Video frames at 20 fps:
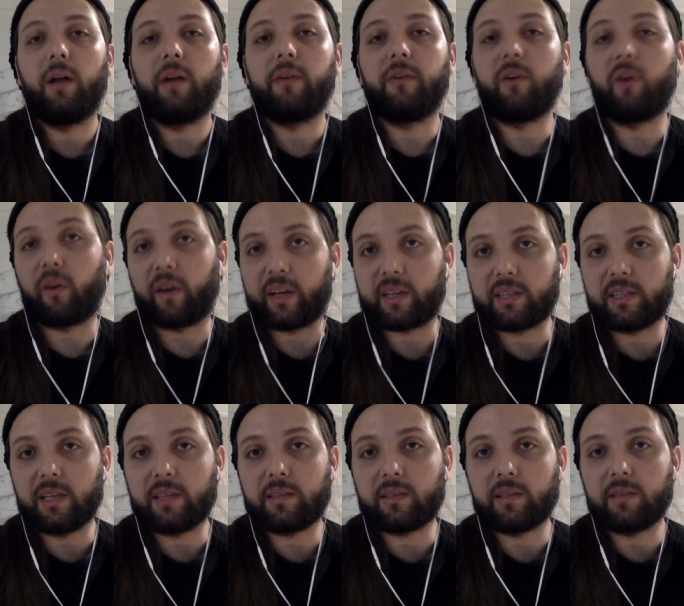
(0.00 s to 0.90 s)

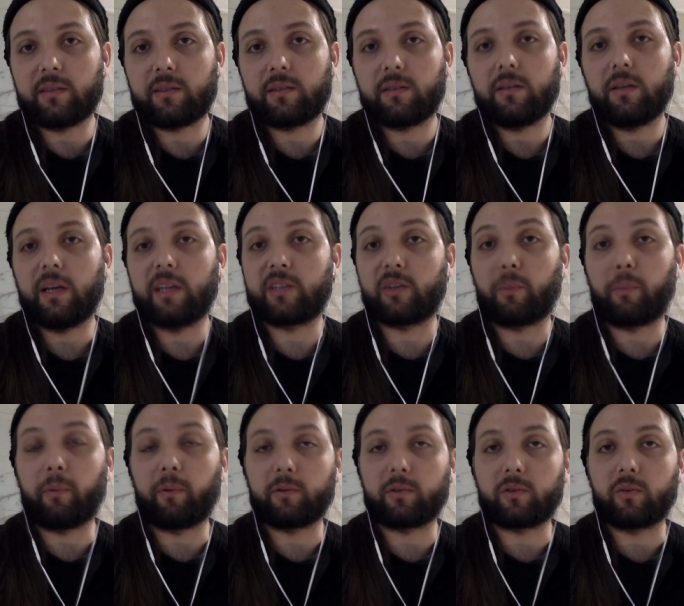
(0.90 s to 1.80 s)
non-existence as
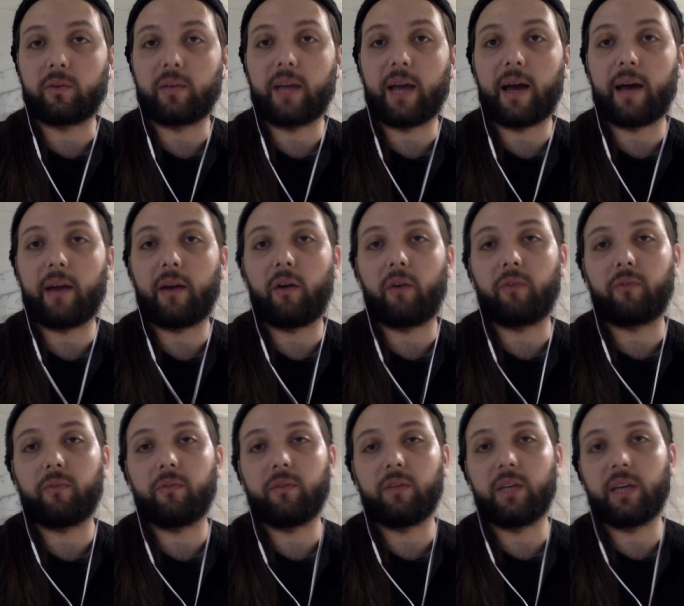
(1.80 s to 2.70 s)
opposed to that of
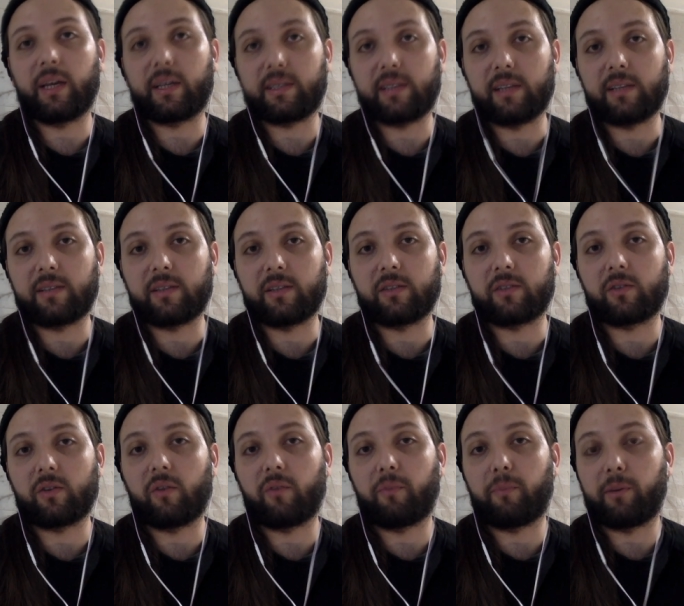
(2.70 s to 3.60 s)
the existence
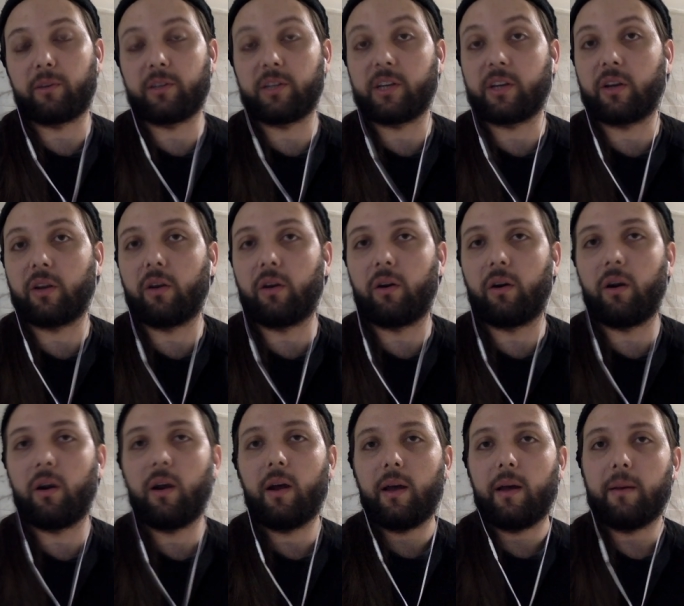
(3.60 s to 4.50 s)
of particular